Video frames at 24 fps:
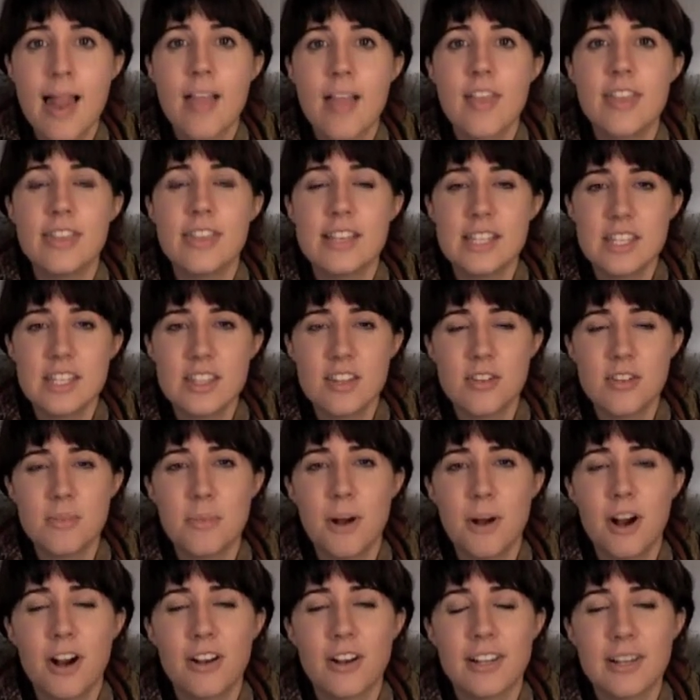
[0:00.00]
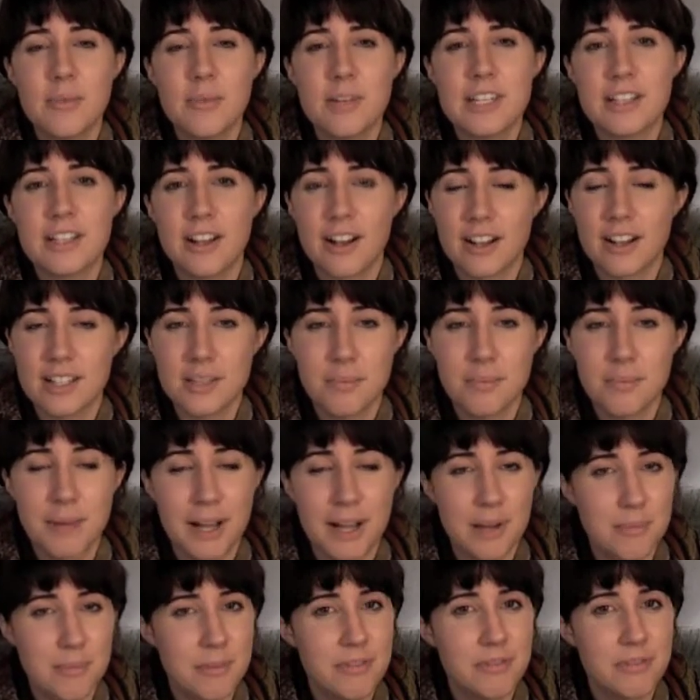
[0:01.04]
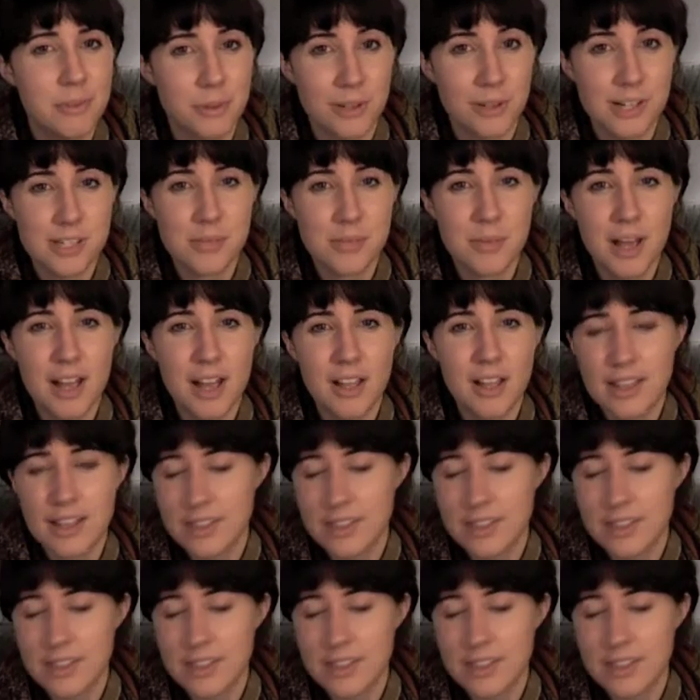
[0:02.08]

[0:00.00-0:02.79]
And this third party we talked about before as well.